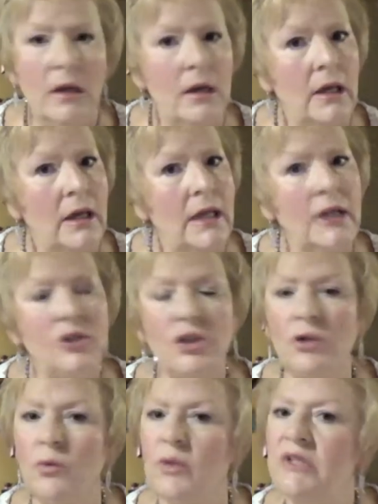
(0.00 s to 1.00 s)
he
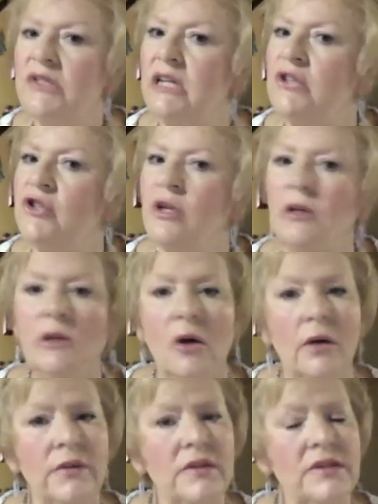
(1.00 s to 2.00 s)
too was teaching
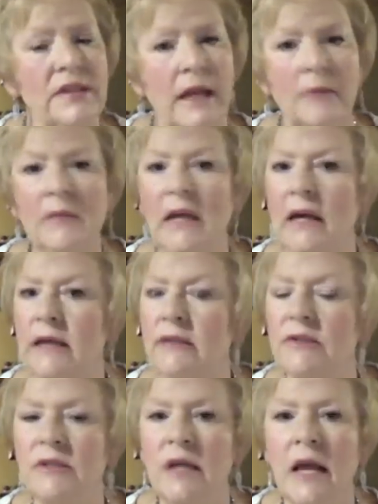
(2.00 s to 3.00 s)
along the same lines